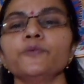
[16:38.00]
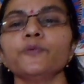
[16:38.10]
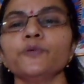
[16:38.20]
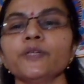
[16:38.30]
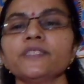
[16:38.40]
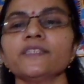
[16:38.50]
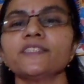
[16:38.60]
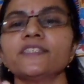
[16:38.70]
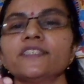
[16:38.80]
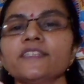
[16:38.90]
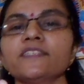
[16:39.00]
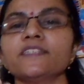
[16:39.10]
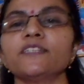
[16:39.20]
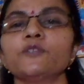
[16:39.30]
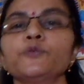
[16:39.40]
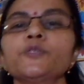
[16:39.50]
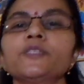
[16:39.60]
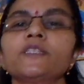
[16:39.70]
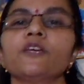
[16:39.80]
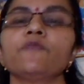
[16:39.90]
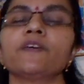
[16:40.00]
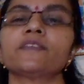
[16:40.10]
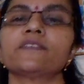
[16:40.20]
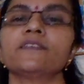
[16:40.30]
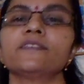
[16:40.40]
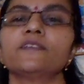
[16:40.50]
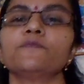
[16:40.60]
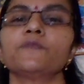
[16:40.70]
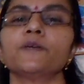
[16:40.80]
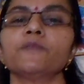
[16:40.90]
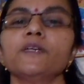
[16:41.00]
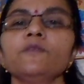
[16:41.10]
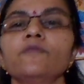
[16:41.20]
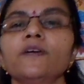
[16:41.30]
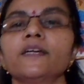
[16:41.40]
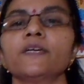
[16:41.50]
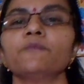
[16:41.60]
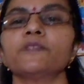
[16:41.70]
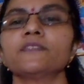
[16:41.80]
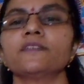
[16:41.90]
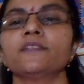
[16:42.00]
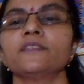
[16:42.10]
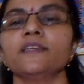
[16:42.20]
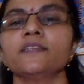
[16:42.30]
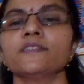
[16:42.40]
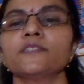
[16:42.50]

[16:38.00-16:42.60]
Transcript: which is just a 2-step extension from the 1-dimensional things.